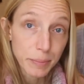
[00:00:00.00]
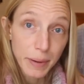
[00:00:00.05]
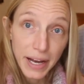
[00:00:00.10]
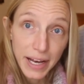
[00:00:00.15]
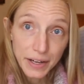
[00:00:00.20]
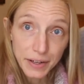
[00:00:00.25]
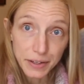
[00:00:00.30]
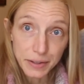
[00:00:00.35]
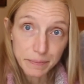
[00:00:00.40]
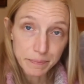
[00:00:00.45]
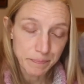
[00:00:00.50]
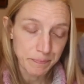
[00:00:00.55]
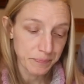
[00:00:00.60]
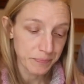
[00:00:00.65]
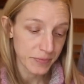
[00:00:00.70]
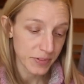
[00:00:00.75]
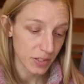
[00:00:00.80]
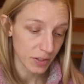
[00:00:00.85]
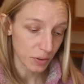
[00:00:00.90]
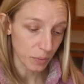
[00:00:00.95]
pattern
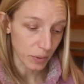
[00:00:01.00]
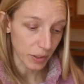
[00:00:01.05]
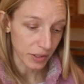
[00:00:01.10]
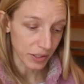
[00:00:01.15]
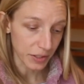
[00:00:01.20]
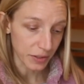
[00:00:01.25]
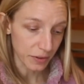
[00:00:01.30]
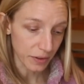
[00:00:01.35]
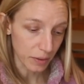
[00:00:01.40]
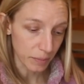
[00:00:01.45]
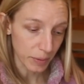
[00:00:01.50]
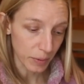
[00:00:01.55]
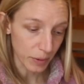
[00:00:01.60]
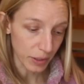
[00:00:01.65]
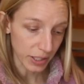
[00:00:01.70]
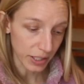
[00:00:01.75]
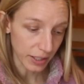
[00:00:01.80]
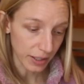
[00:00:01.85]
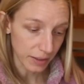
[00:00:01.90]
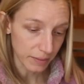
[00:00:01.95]
to the one that you're going to be
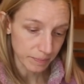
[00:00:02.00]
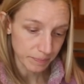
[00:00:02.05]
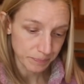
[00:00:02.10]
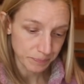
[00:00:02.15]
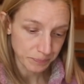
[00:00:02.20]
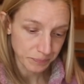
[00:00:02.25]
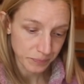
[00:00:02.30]
working on.